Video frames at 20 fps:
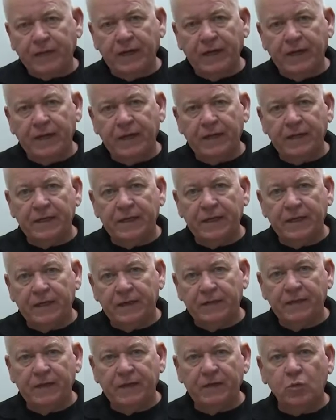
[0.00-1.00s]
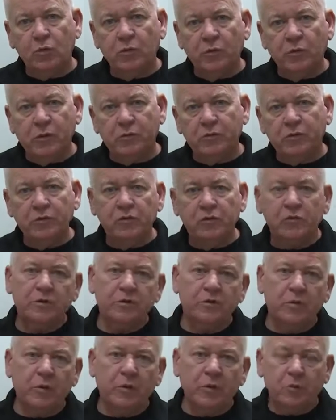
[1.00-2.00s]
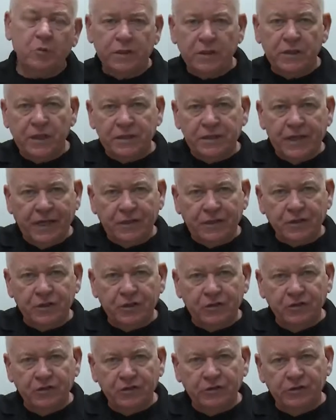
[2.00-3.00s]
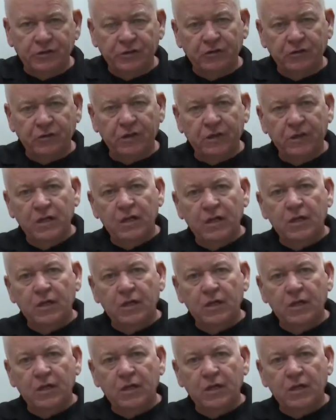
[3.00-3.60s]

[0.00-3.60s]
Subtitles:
And then what we would do is we would attach it to the ceiling.